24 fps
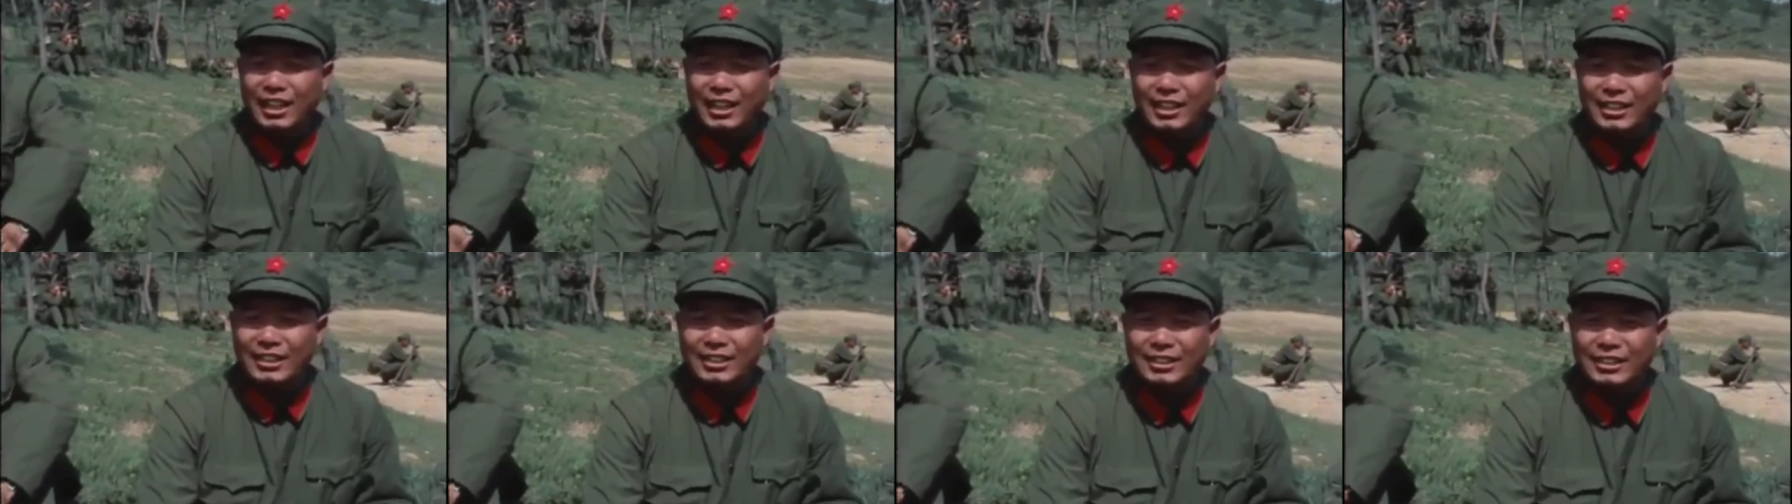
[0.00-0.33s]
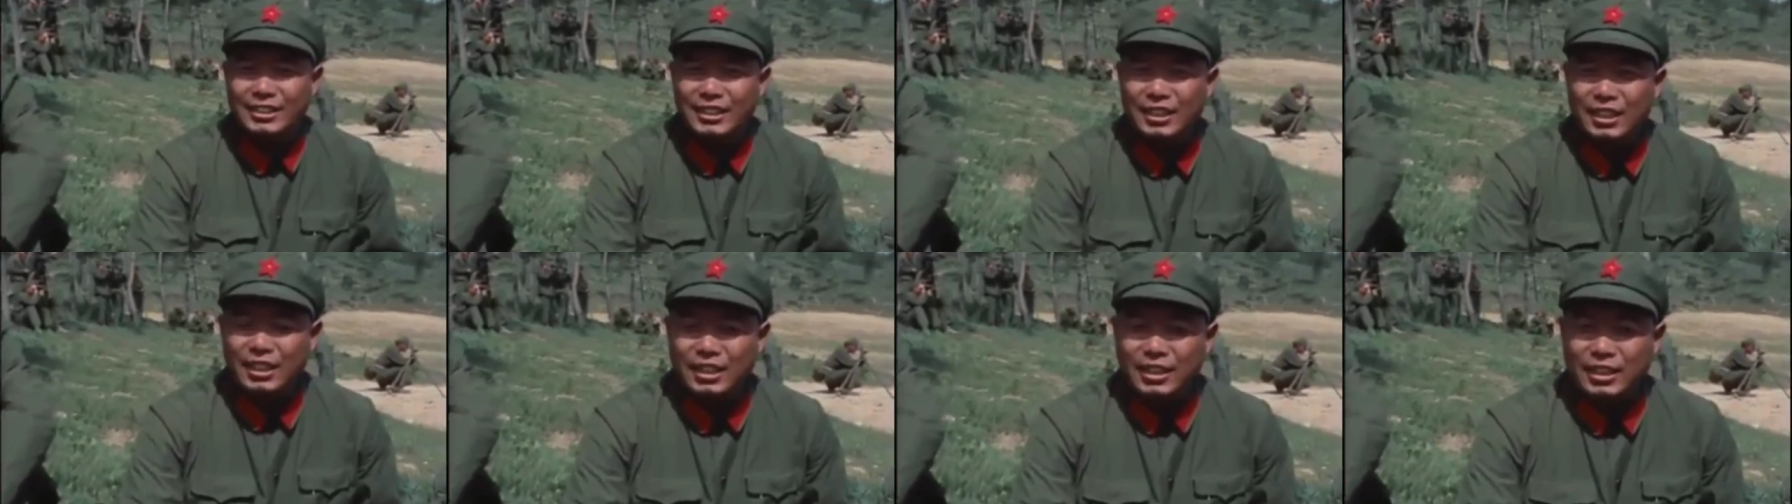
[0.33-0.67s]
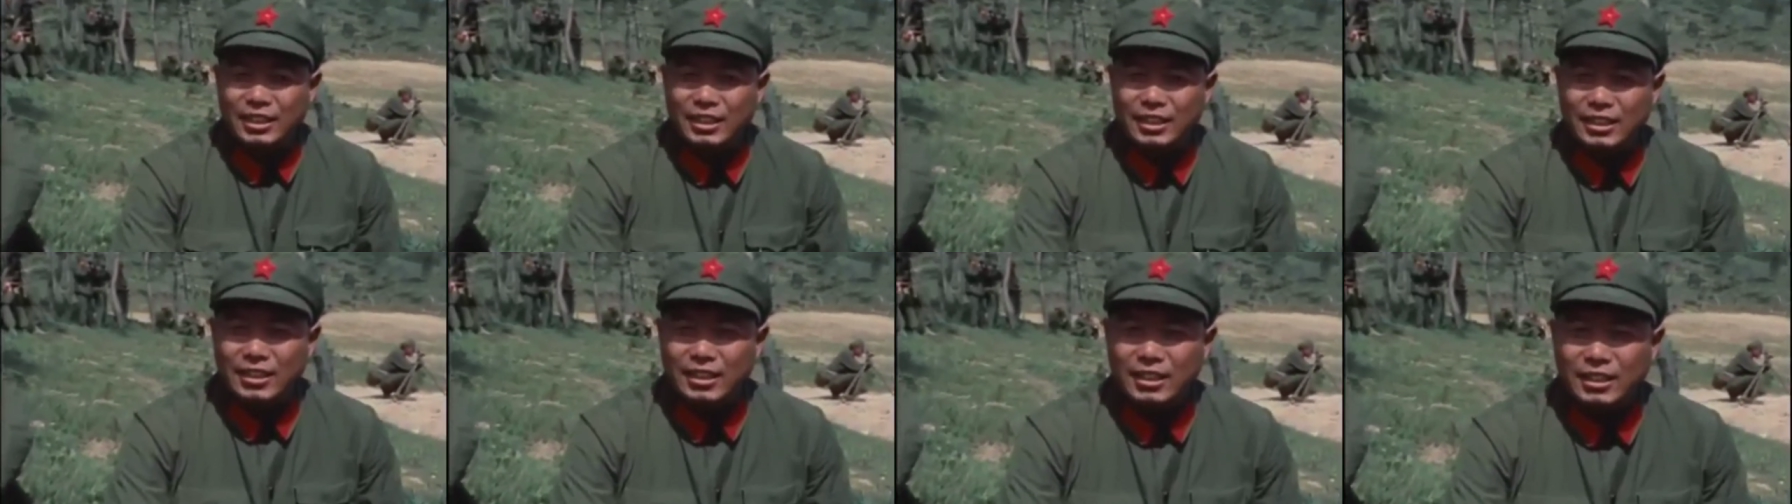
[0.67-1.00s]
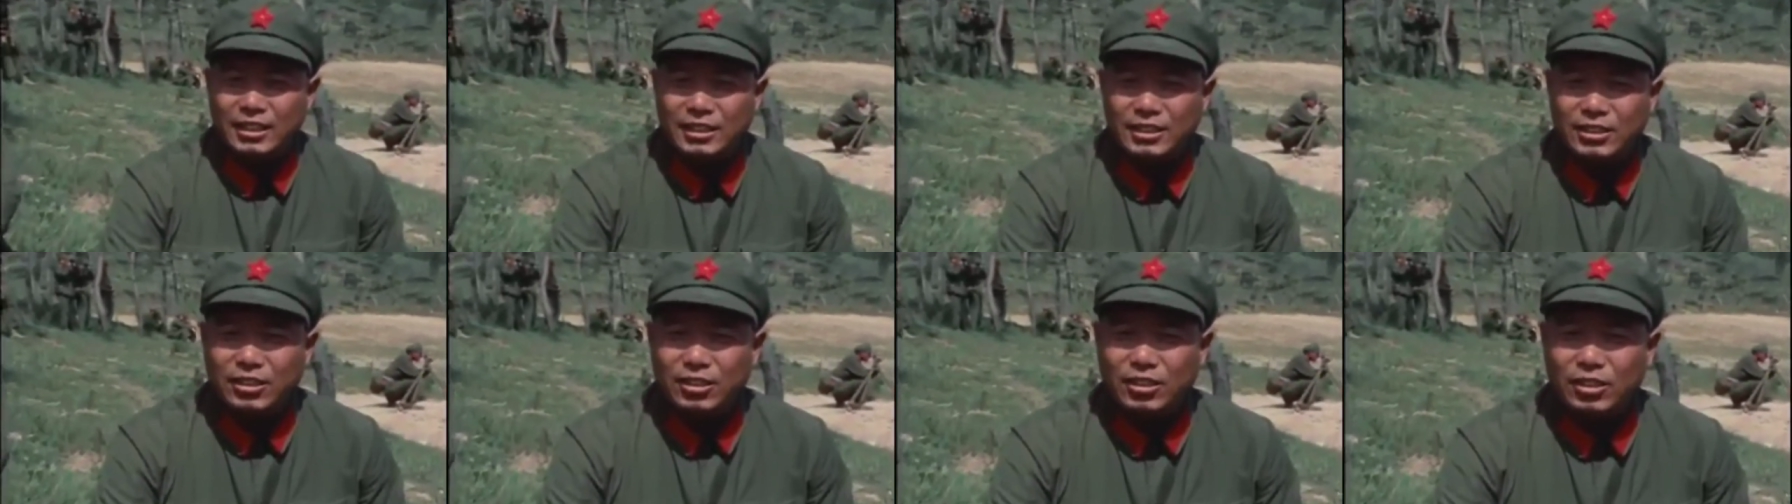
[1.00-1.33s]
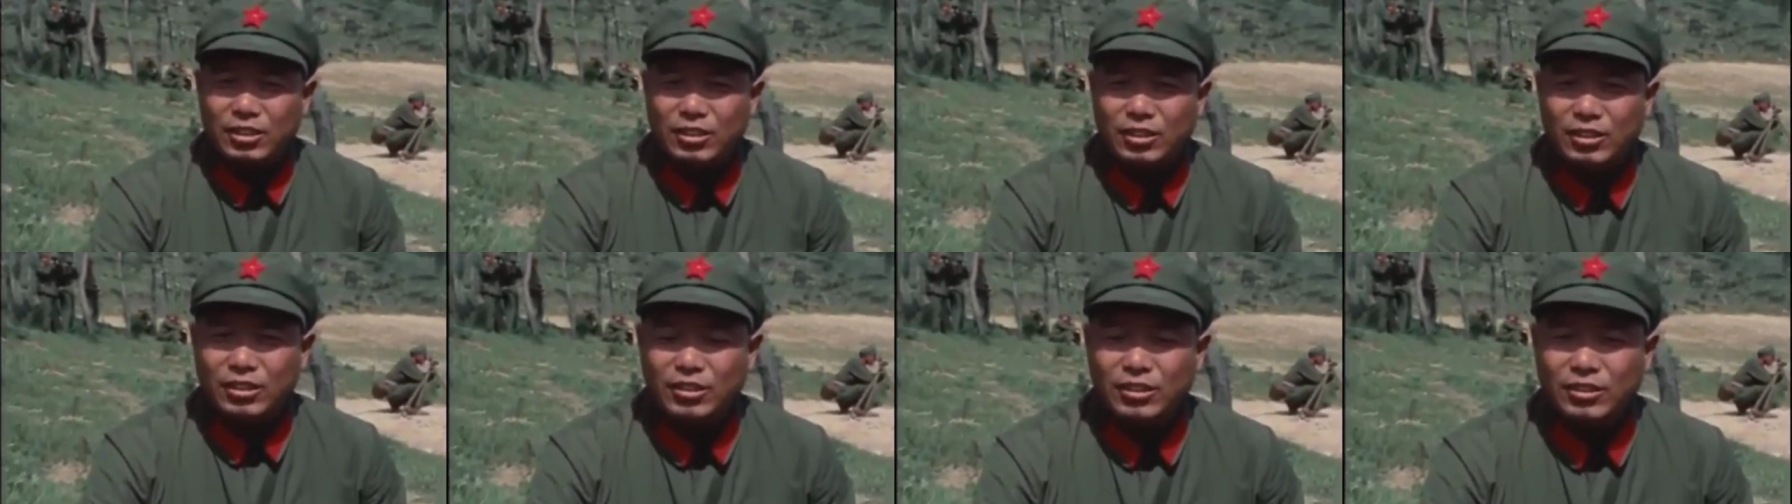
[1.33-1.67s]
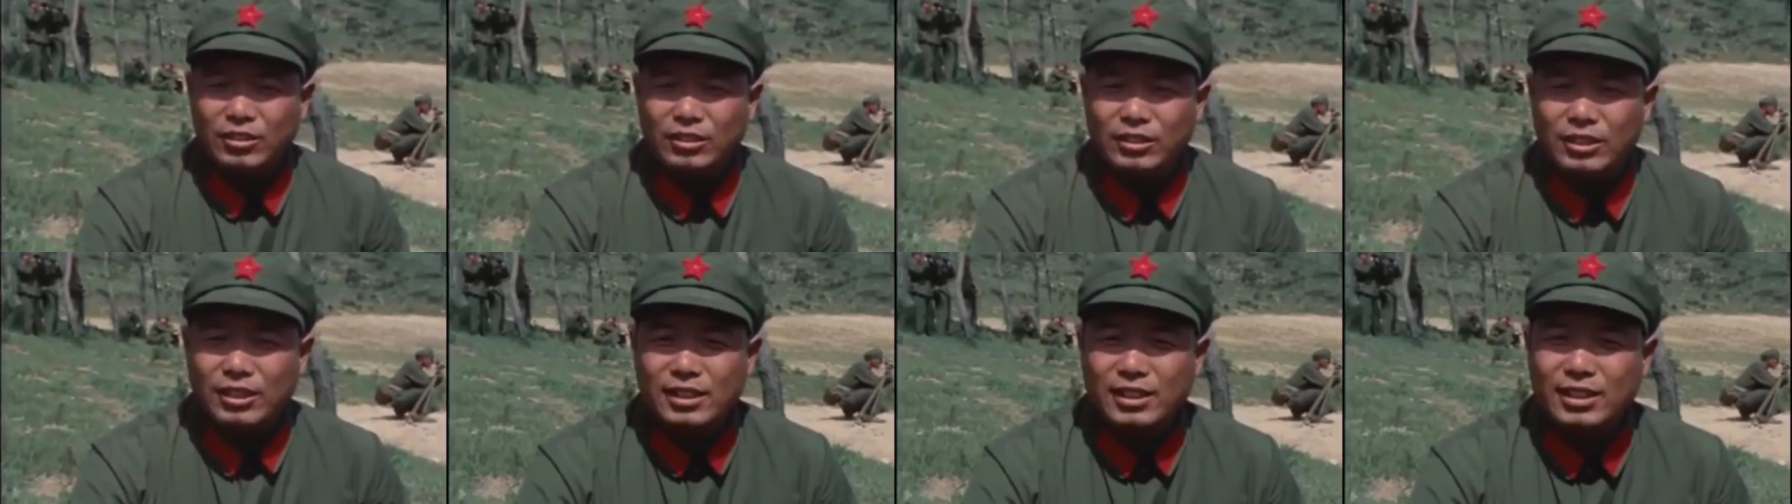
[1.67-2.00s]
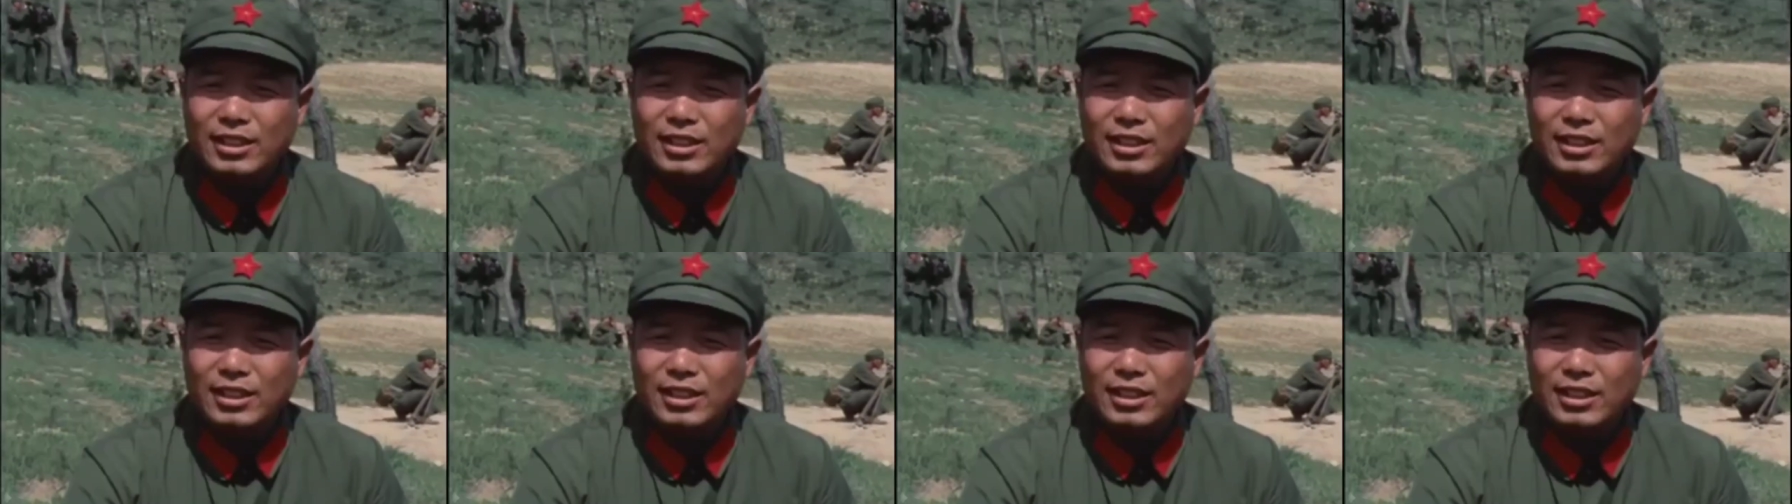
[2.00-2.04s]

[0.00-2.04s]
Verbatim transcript: because there are two, two uh,